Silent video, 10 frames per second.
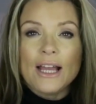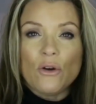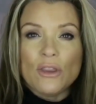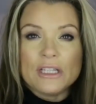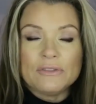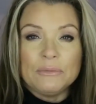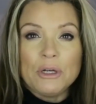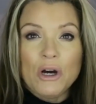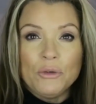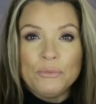I got this
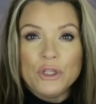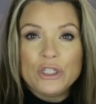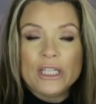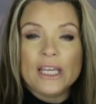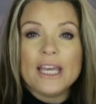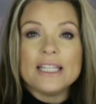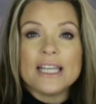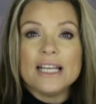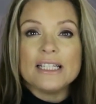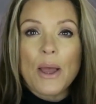from Cult Beauty.
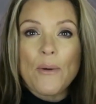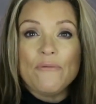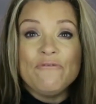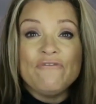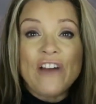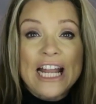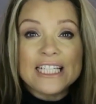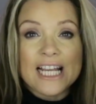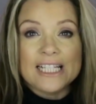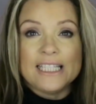It is
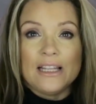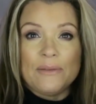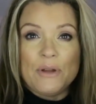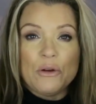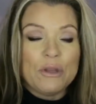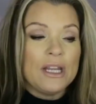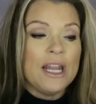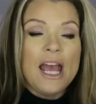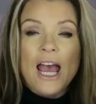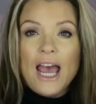fantastically
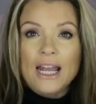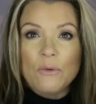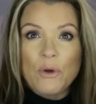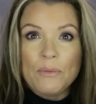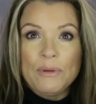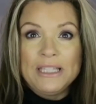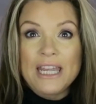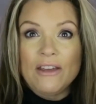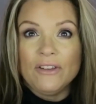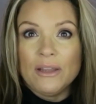brilliant and I will be
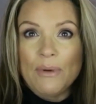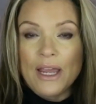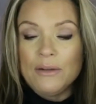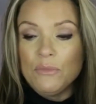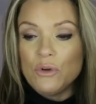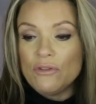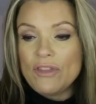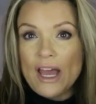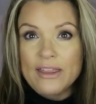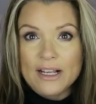definitely buying more
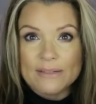of that.